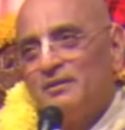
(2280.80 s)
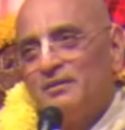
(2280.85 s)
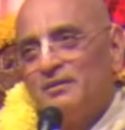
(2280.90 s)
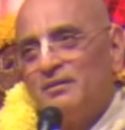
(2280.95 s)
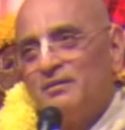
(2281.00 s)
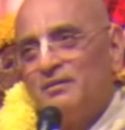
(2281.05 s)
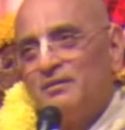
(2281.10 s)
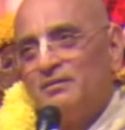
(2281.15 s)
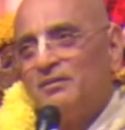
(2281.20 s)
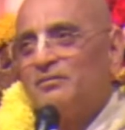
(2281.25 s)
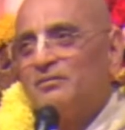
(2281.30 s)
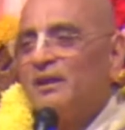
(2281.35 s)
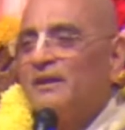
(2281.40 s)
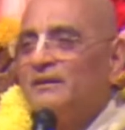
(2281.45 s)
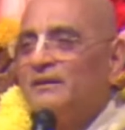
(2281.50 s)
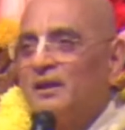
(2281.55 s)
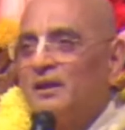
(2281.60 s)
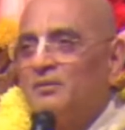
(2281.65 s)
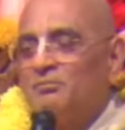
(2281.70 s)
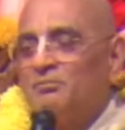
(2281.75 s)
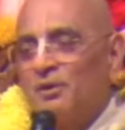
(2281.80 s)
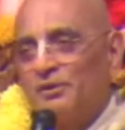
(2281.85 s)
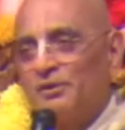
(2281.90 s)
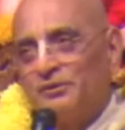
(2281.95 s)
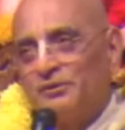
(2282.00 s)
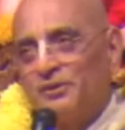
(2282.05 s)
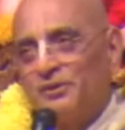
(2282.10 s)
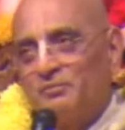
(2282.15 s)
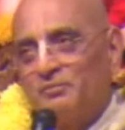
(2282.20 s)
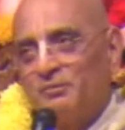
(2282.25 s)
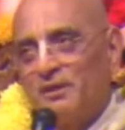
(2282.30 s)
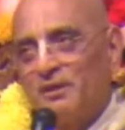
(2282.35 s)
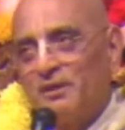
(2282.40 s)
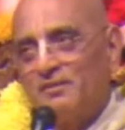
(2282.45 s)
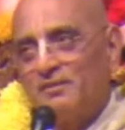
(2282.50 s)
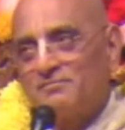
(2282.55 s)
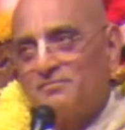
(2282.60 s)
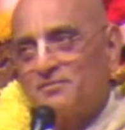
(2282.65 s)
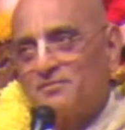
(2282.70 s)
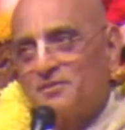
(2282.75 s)
So saying that, Parshuram
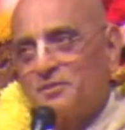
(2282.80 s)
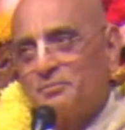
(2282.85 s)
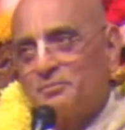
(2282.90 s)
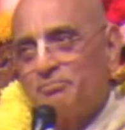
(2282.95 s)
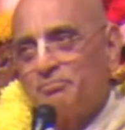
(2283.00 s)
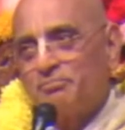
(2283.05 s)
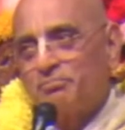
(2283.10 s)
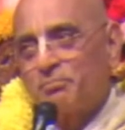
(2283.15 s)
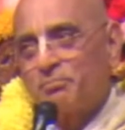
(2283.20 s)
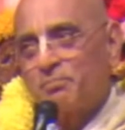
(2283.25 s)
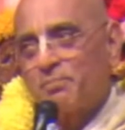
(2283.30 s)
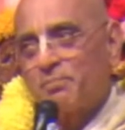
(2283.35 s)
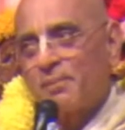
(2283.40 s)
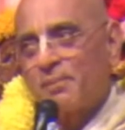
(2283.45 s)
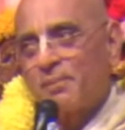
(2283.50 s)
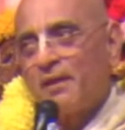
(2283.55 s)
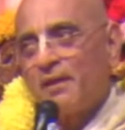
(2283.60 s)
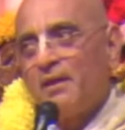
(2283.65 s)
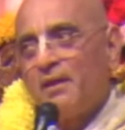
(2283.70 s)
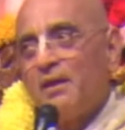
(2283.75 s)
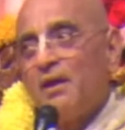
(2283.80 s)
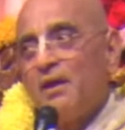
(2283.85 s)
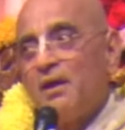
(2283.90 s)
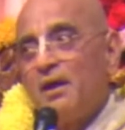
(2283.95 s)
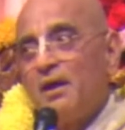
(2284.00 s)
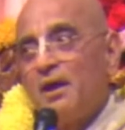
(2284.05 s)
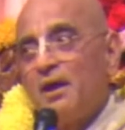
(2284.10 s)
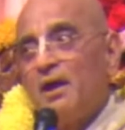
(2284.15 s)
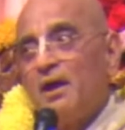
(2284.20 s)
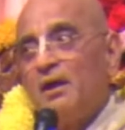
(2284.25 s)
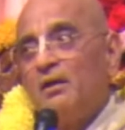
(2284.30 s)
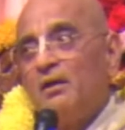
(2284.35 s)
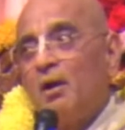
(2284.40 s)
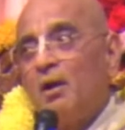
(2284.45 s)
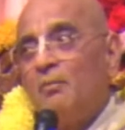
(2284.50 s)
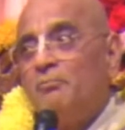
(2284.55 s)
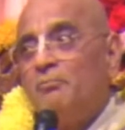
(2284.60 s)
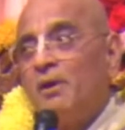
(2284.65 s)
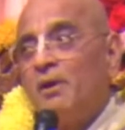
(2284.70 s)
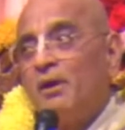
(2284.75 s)
left. And
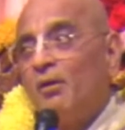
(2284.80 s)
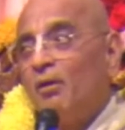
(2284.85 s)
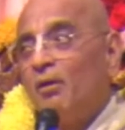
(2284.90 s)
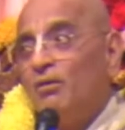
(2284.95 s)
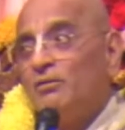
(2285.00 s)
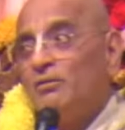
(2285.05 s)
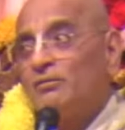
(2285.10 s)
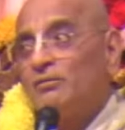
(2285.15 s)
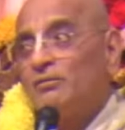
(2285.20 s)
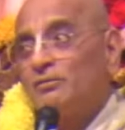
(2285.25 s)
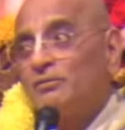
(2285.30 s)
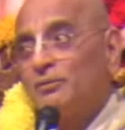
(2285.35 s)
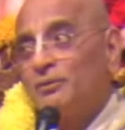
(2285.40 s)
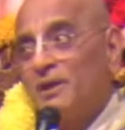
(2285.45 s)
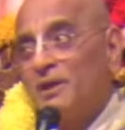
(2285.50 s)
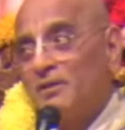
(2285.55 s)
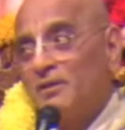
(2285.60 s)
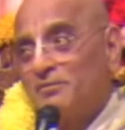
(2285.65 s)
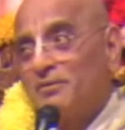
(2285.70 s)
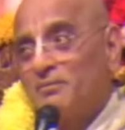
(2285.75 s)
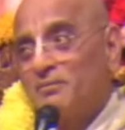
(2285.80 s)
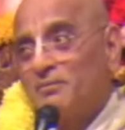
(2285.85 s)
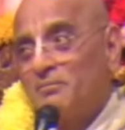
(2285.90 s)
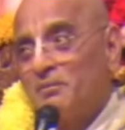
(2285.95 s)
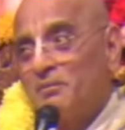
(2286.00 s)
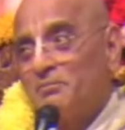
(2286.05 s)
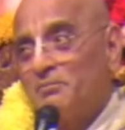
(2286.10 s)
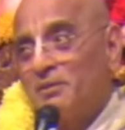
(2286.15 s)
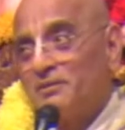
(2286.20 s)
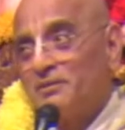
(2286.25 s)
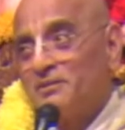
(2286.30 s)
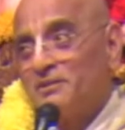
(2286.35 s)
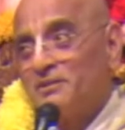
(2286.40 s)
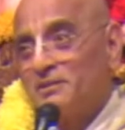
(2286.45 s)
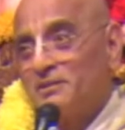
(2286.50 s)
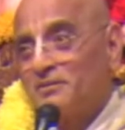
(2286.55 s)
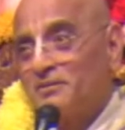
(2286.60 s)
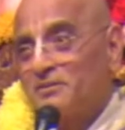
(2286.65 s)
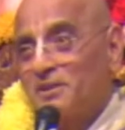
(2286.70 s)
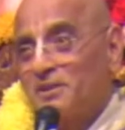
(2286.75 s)
Amba also, you have to remember, she's a
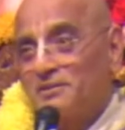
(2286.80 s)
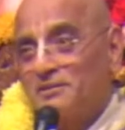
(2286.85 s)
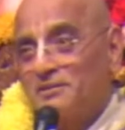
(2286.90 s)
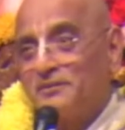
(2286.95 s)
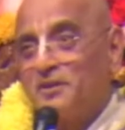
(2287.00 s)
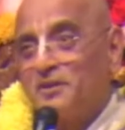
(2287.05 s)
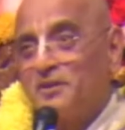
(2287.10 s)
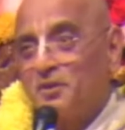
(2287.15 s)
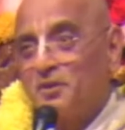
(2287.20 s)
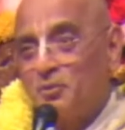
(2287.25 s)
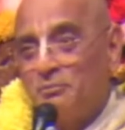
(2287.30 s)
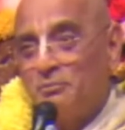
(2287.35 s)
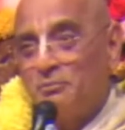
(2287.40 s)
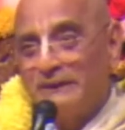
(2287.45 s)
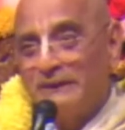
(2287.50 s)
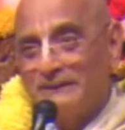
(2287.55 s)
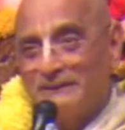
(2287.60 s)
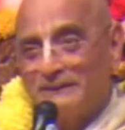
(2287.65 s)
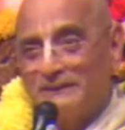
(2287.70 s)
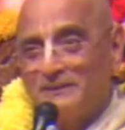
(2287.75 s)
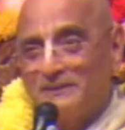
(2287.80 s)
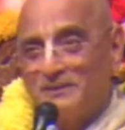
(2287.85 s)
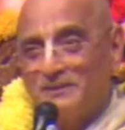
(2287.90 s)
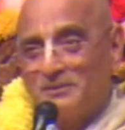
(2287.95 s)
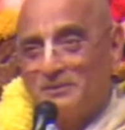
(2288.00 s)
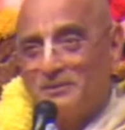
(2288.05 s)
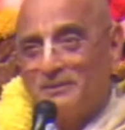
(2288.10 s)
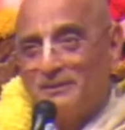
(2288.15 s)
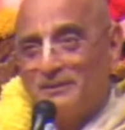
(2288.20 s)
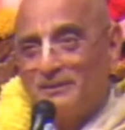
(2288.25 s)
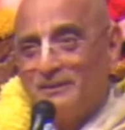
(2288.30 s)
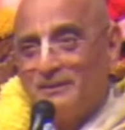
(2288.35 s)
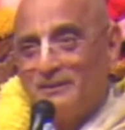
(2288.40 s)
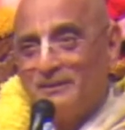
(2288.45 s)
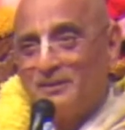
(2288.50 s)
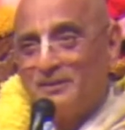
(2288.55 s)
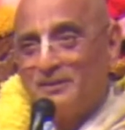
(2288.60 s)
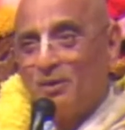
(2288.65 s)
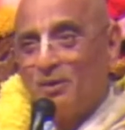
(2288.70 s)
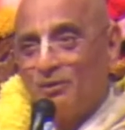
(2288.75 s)
Kshatriya woman.
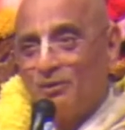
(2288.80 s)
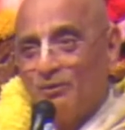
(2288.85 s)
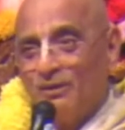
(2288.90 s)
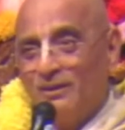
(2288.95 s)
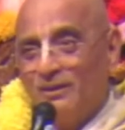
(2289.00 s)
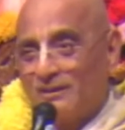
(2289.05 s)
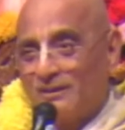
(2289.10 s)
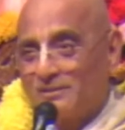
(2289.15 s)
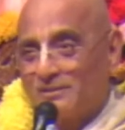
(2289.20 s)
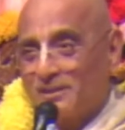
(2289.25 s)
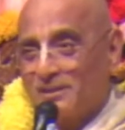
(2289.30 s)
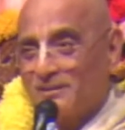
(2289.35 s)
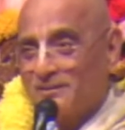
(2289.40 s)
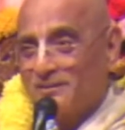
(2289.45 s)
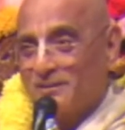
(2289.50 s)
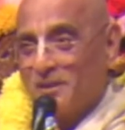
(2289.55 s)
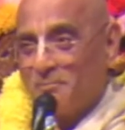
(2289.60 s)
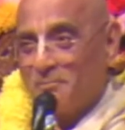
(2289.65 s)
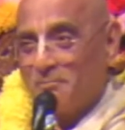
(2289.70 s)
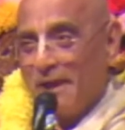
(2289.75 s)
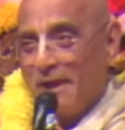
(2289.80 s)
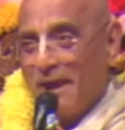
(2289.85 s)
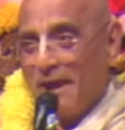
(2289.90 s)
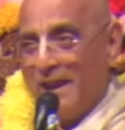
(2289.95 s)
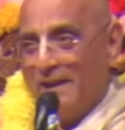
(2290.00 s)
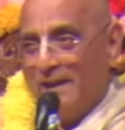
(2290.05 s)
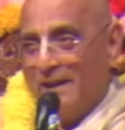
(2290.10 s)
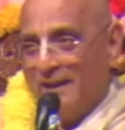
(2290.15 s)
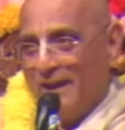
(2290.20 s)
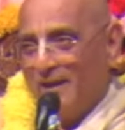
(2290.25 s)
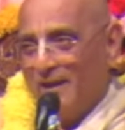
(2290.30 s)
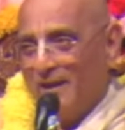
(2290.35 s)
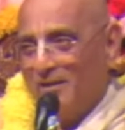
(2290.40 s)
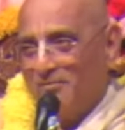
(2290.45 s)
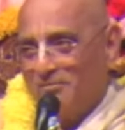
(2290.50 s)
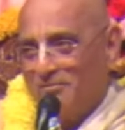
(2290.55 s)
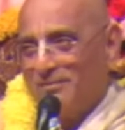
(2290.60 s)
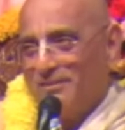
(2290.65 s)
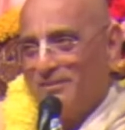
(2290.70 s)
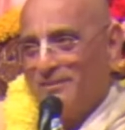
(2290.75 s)
Not only the Kshatriya men
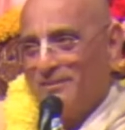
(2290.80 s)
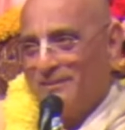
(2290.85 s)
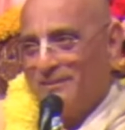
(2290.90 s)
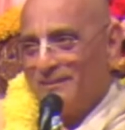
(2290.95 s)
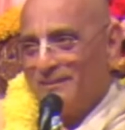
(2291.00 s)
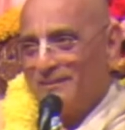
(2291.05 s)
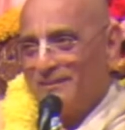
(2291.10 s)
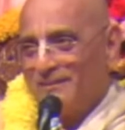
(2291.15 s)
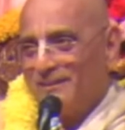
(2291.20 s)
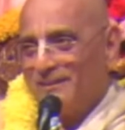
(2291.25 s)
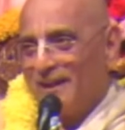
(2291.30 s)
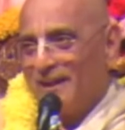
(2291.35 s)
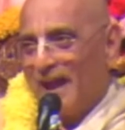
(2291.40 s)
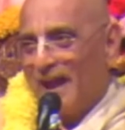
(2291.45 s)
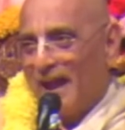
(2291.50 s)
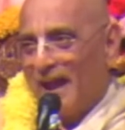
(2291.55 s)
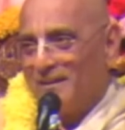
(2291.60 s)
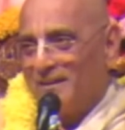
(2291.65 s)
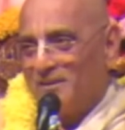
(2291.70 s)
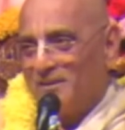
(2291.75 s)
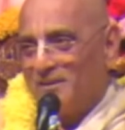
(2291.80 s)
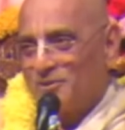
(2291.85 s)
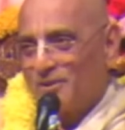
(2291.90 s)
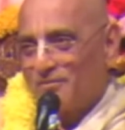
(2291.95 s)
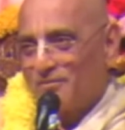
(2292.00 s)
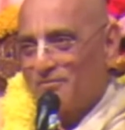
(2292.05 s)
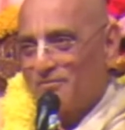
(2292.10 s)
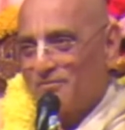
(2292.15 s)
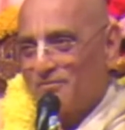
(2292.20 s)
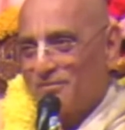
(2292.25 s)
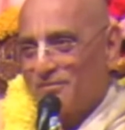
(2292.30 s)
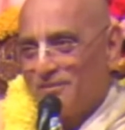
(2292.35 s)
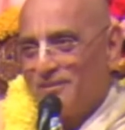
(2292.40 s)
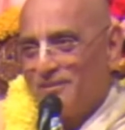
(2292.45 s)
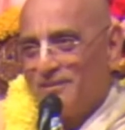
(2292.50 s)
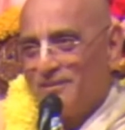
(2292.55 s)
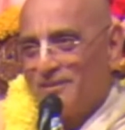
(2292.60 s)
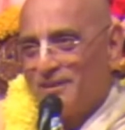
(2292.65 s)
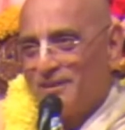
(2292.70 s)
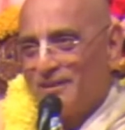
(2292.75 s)
have the attitude of
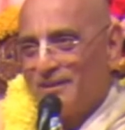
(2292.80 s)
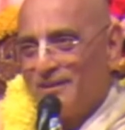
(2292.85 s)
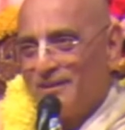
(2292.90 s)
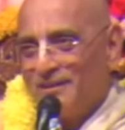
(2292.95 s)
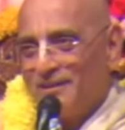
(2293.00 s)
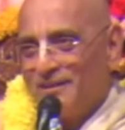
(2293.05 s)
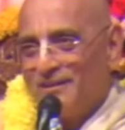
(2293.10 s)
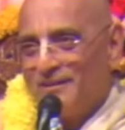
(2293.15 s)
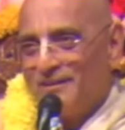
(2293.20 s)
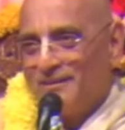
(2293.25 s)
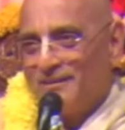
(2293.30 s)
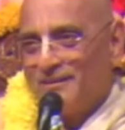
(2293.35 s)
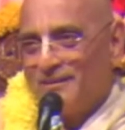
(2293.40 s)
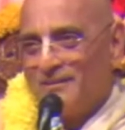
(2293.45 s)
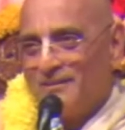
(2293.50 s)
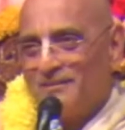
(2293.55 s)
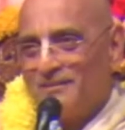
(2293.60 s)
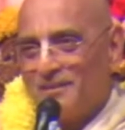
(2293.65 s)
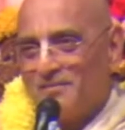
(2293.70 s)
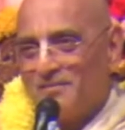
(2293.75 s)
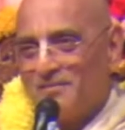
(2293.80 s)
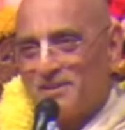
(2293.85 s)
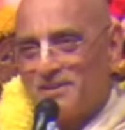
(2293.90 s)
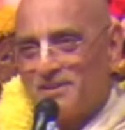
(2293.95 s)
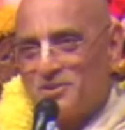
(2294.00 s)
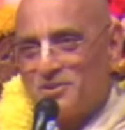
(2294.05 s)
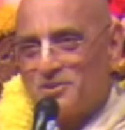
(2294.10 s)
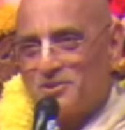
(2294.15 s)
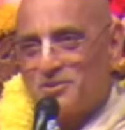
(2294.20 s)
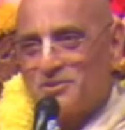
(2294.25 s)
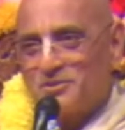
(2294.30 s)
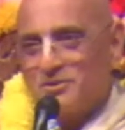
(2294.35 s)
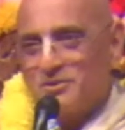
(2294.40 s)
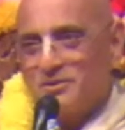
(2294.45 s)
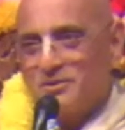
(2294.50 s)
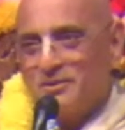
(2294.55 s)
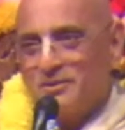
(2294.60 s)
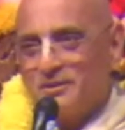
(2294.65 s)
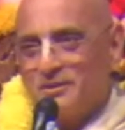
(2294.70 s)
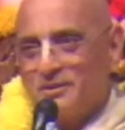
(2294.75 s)
revenge,
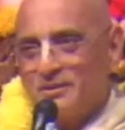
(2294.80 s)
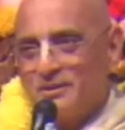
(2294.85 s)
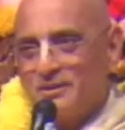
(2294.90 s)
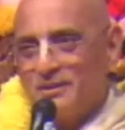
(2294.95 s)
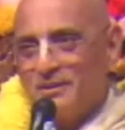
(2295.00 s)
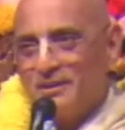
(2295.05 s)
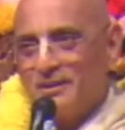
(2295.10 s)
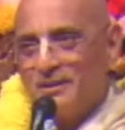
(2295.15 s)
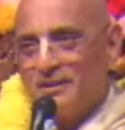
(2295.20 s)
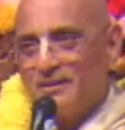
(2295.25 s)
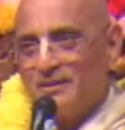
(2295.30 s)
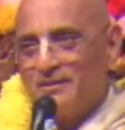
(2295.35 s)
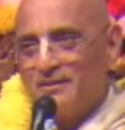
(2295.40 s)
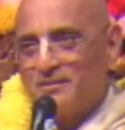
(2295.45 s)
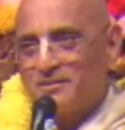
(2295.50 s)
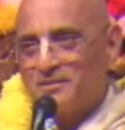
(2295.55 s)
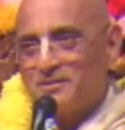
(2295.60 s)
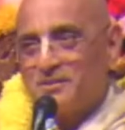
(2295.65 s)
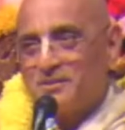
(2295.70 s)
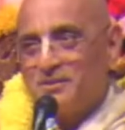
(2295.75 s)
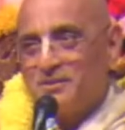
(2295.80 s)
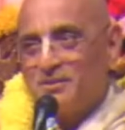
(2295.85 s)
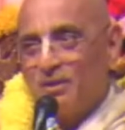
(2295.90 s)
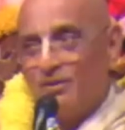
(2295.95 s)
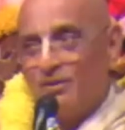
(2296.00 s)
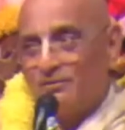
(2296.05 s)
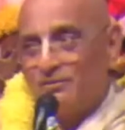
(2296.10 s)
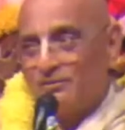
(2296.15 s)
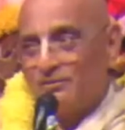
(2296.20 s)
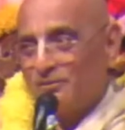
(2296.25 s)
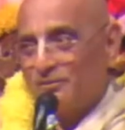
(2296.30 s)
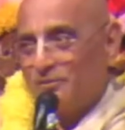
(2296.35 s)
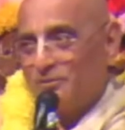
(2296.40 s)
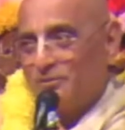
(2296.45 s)
she also.